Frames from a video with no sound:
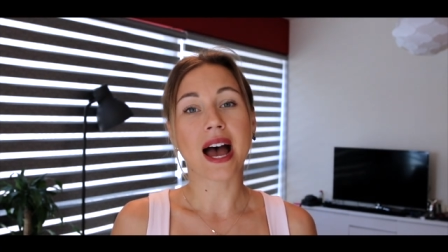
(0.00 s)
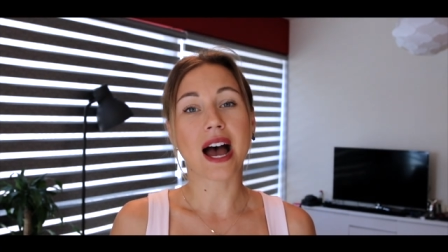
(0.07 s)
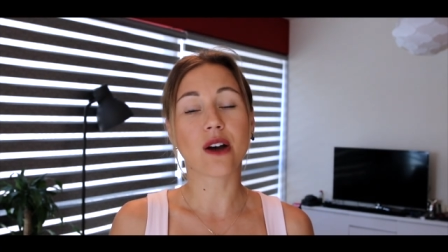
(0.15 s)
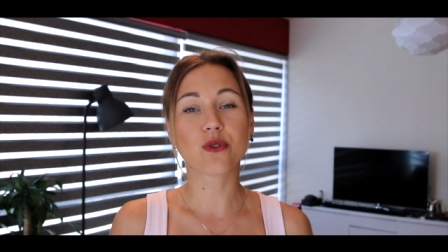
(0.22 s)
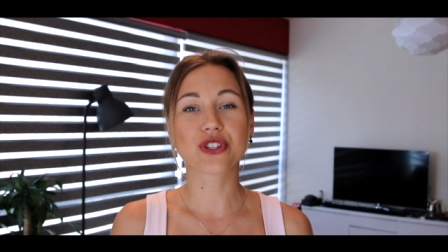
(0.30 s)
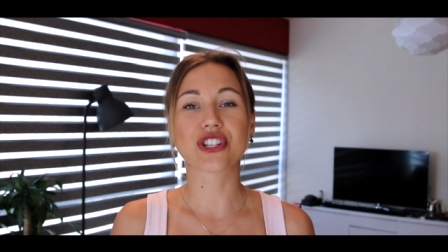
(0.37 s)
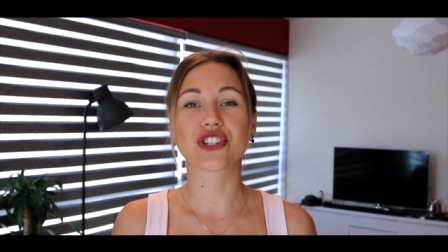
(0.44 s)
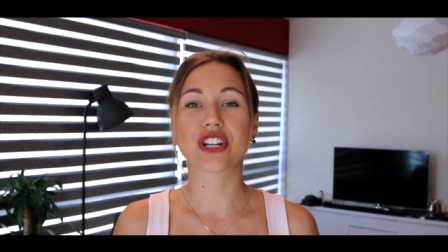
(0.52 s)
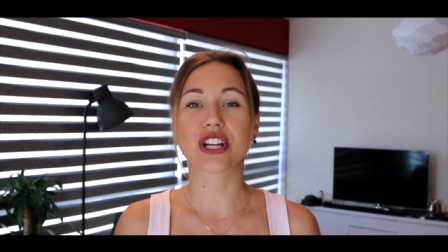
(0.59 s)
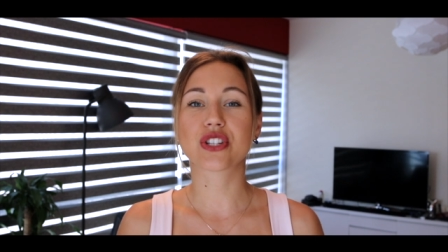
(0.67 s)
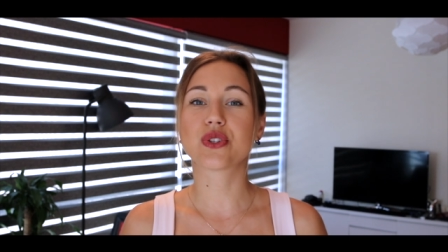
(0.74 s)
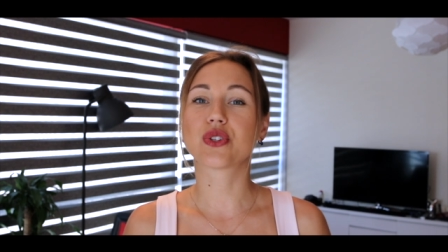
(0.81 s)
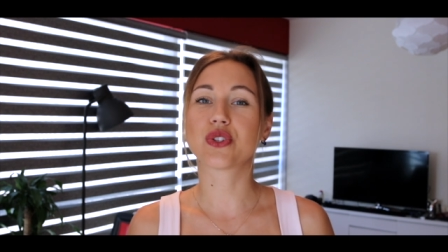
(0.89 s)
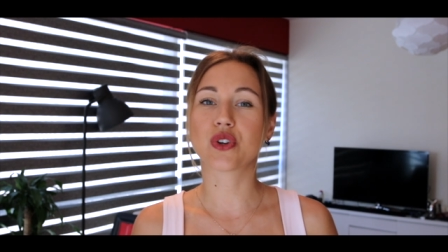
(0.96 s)
I would
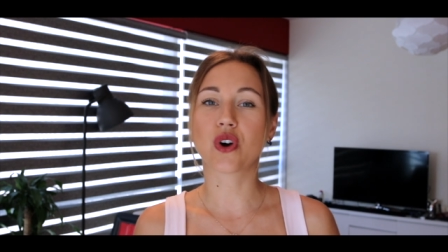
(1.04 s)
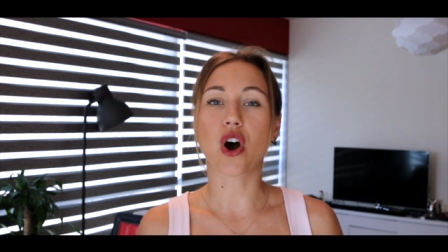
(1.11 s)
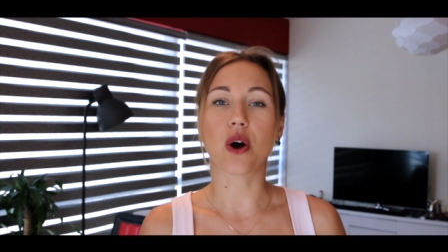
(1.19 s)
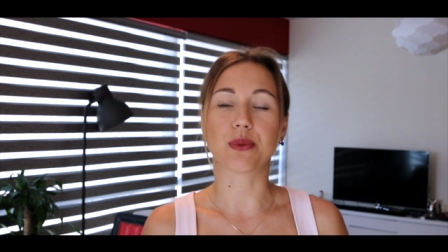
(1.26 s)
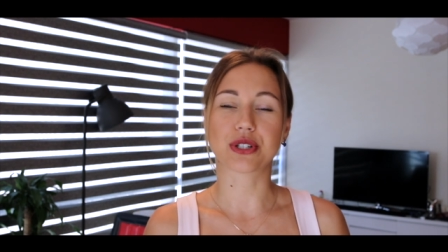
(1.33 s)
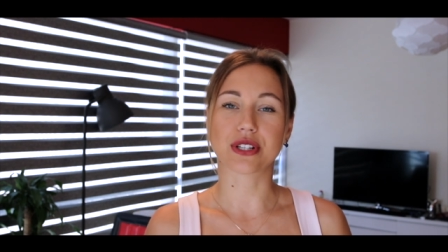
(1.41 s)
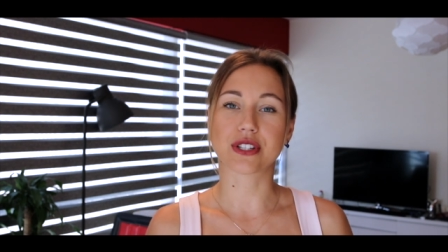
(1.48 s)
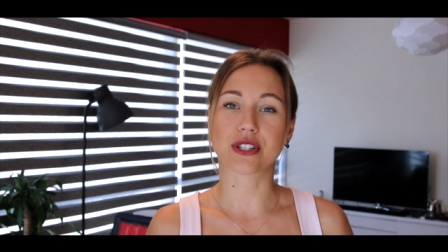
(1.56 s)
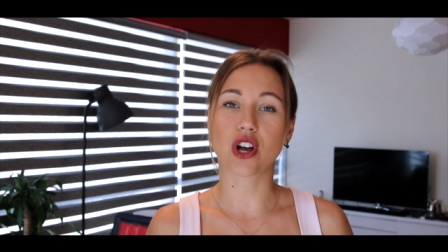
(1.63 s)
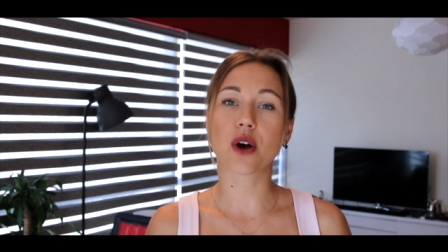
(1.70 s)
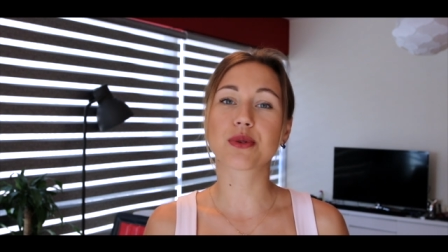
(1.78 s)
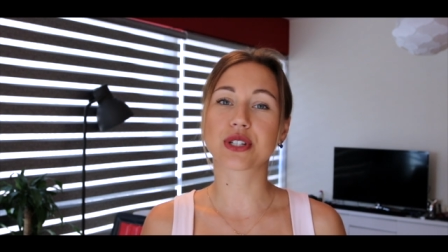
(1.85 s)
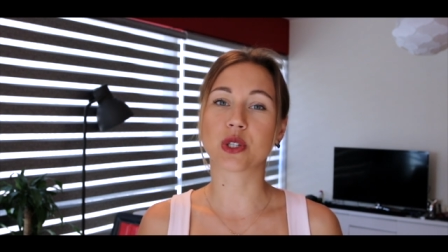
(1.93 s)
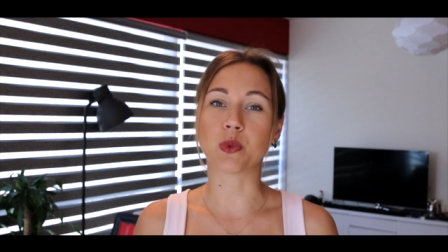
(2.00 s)
suggest you two options.
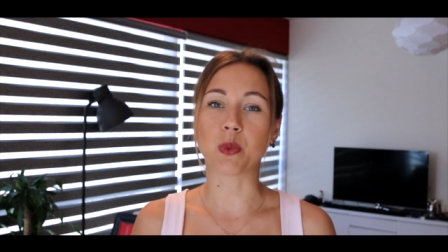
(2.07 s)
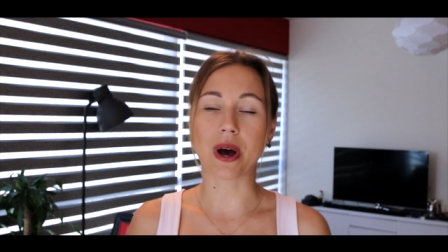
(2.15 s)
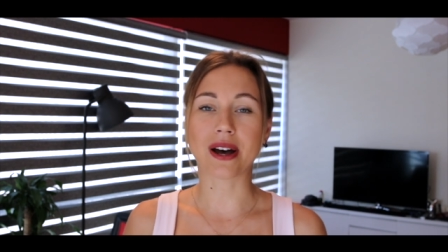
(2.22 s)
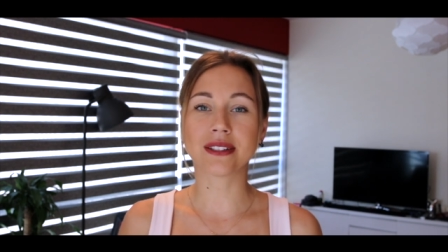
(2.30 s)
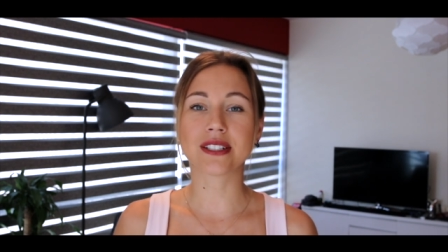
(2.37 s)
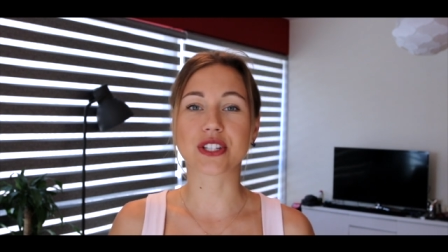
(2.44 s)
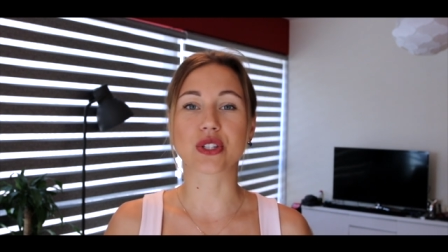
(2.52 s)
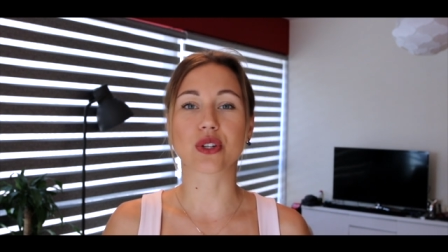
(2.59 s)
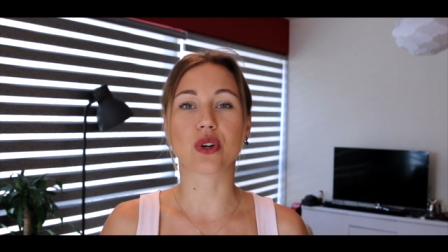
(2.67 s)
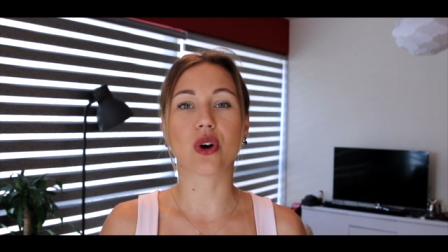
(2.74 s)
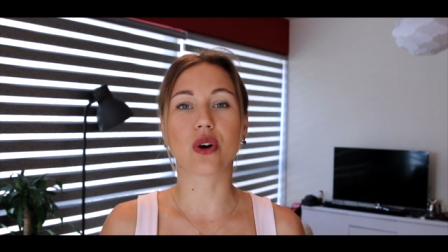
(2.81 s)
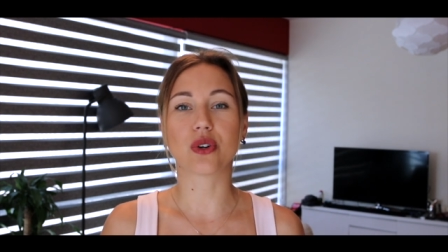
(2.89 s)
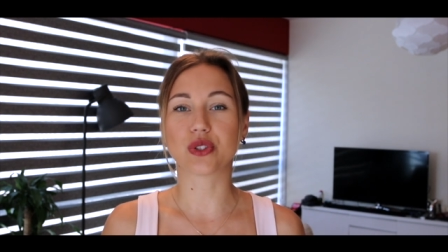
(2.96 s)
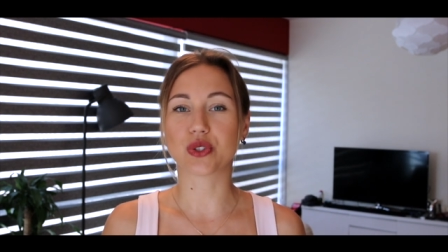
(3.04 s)
Option one is to
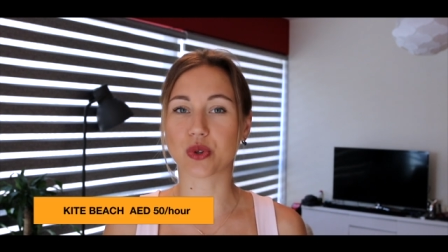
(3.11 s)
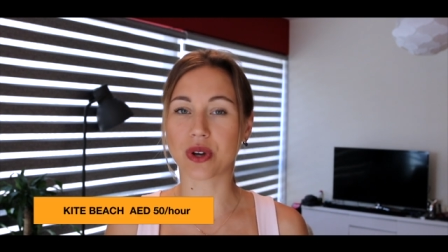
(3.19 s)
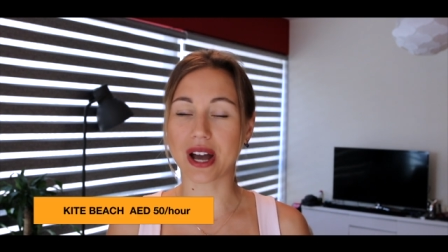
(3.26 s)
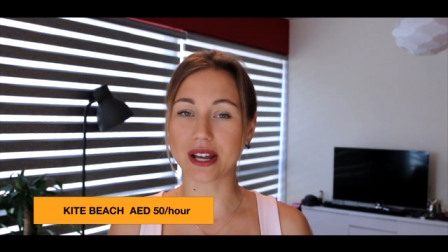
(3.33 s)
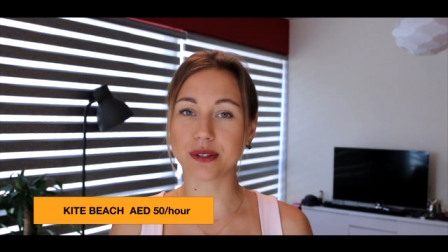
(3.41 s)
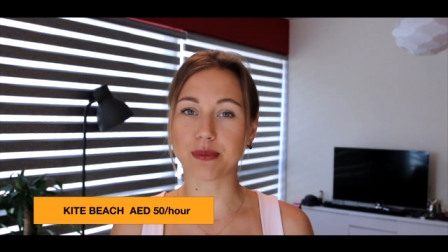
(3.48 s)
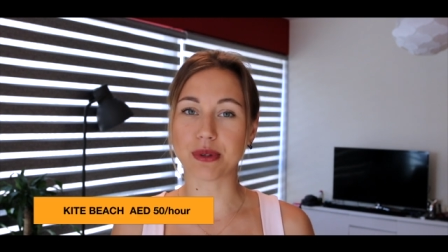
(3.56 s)
go to Kite